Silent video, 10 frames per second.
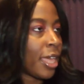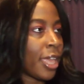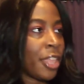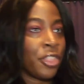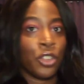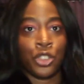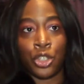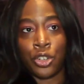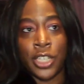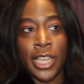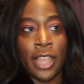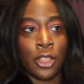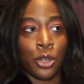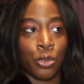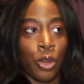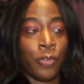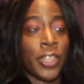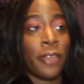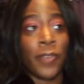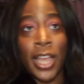in their journey and their growth,
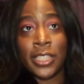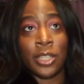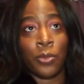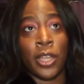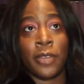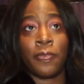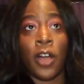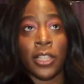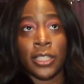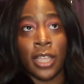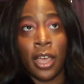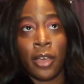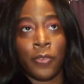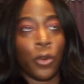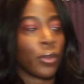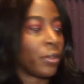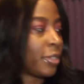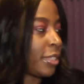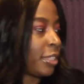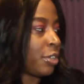they find someone and fall in love, or,
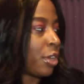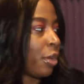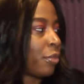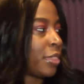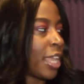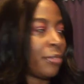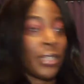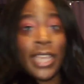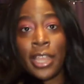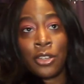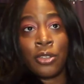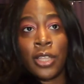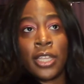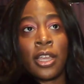you know, they rekindle